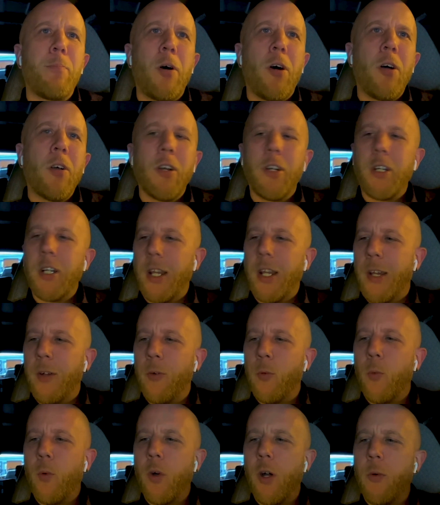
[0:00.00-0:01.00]
part
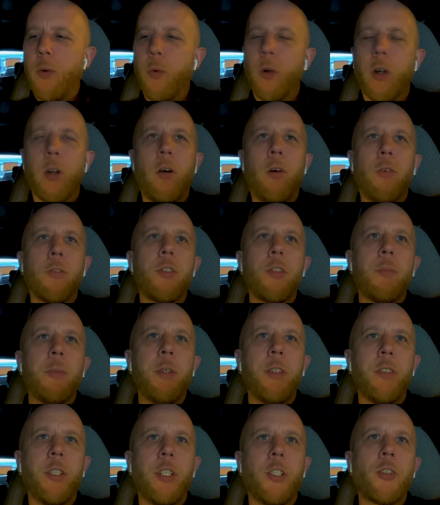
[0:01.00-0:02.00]
in what we're
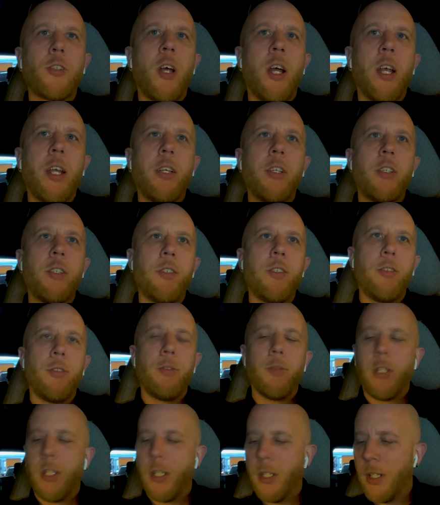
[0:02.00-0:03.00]
ultimately trying to
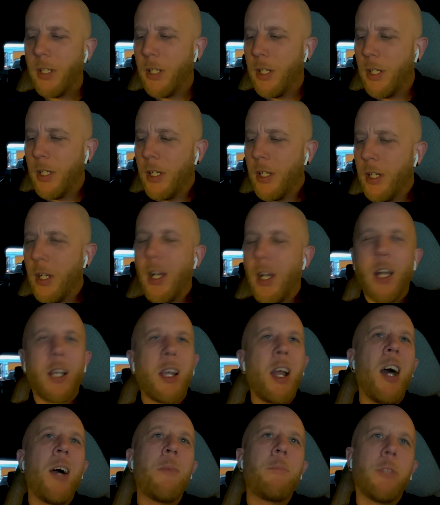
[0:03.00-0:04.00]

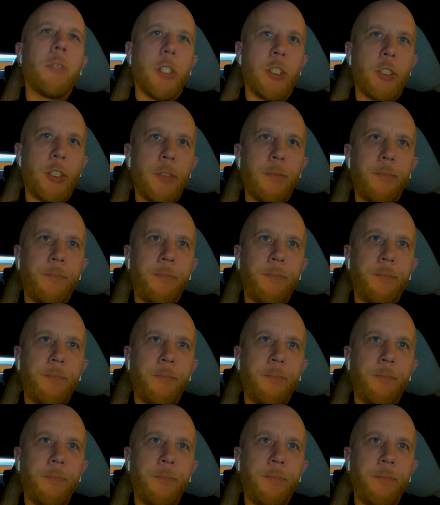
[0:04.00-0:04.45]
accomplish.